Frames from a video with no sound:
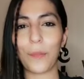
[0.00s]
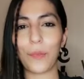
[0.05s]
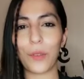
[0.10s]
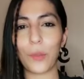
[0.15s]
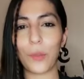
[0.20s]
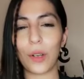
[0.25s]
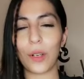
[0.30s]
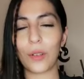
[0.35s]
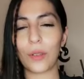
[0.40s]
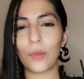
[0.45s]

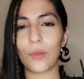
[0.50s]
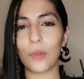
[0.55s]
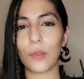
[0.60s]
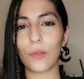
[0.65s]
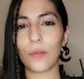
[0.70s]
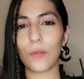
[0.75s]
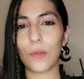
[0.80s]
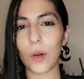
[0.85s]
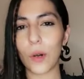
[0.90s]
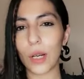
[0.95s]
when
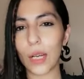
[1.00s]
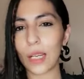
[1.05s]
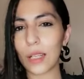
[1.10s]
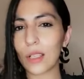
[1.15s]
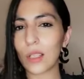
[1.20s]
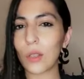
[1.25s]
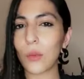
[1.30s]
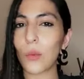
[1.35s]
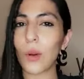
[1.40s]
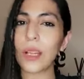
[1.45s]
referring
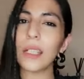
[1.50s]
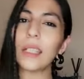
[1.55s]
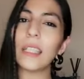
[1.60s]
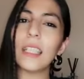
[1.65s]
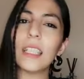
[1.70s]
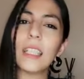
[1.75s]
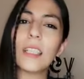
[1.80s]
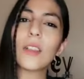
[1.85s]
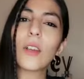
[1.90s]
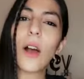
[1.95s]
to what
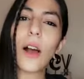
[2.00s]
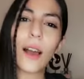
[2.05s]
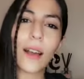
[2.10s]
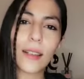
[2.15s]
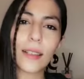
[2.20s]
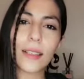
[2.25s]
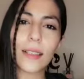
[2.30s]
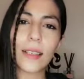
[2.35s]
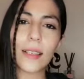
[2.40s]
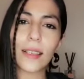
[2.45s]

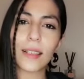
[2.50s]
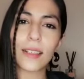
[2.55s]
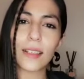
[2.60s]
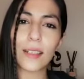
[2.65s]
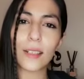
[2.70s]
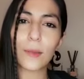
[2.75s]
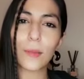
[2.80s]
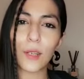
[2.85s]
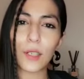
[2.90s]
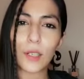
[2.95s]
detox is,
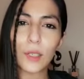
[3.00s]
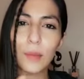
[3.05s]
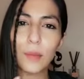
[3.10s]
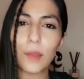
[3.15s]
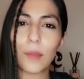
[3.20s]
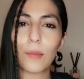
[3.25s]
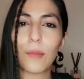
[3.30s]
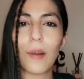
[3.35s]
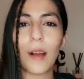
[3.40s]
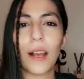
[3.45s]
especially
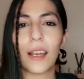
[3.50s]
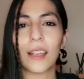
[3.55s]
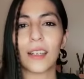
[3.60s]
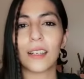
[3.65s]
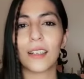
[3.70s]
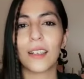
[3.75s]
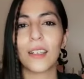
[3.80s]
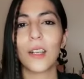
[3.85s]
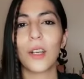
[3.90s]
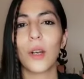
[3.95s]
with the mind,
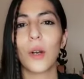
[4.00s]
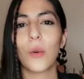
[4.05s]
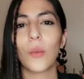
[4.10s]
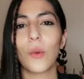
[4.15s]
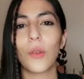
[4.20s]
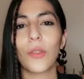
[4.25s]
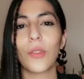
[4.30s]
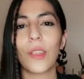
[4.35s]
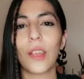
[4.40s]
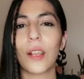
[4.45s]

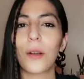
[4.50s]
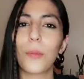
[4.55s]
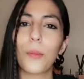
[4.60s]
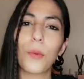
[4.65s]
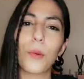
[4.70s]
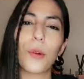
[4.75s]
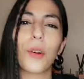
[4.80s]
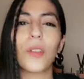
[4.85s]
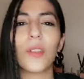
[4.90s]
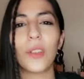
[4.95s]
would think
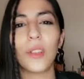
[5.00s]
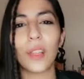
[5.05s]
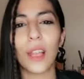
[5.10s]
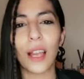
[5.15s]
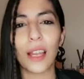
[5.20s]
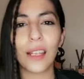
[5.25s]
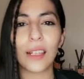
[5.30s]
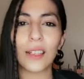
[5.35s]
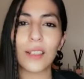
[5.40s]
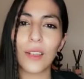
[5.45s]
more in the
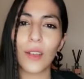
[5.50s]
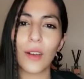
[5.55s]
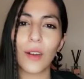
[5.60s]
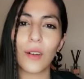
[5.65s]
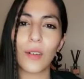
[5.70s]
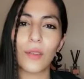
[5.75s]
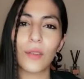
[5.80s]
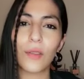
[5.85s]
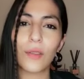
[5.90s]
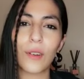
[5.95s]
lines
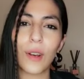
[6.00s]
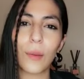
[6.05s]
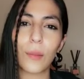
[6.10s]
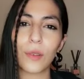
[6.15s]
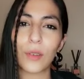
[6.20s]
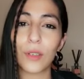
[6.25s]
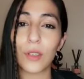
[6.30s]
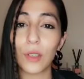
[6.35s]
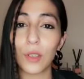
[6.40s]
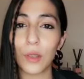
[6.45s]
of
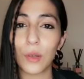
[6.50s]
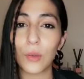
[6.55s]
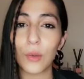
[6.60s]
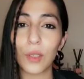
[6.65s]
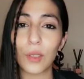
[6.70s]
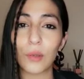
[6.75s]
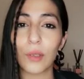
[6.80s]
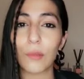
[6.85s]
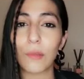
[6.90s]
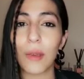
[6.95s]
number 2,
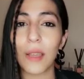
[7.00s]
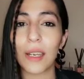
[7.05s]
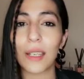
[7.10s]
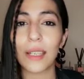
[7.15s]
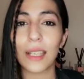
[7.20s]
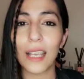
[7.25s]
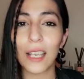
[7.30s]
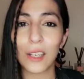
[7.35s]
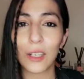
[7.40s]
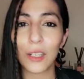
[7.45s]
which is
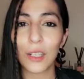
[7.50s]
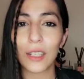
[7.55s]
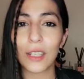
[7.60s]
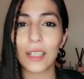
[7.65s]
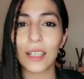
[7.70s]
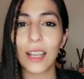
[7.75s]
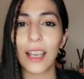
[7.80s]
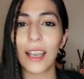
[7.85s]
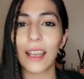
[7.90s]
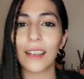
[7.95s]
meditation,
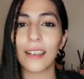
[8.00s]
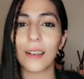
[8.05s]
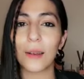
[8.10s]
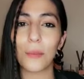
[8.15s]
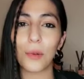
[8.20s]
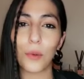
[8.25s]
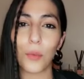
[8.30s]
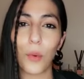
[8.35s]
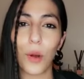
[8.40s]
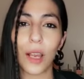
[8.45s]
and
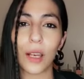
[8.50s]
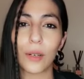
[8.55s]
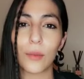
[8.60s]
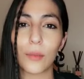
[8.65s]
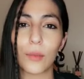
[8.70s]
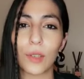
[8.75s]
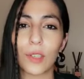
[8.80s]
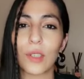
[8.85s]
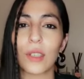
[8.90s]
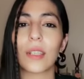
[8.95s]
number 1,
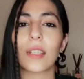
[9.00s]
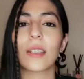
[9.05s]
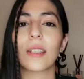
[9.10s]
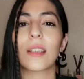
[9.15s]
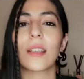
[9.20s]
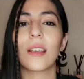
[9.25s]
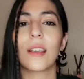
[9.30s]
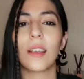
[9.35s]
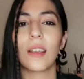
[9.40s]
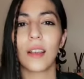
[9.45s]
which is
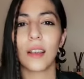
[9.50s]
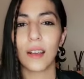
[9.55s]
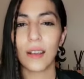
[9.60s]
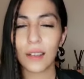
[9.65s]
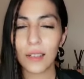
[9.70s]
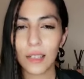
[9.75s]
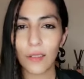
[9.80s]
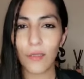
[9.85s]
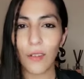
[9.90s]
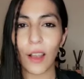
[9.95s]

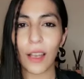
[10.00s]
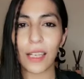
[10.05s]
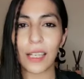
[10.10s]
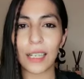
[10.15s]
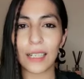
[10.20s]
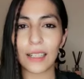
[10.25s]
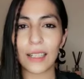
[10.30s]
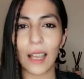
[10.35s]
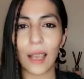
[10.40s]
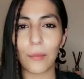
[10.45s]

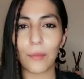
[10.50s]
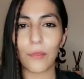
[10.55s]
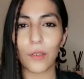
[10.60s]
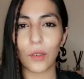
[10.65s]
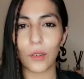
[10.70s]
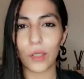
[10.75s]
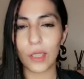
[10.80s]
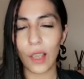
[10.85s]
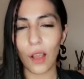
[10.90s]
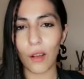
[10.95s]
finding time for
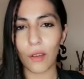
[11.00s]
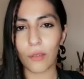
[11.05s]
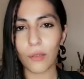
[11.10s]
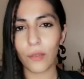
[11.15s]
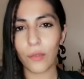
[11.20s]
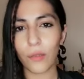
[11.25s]
yourself.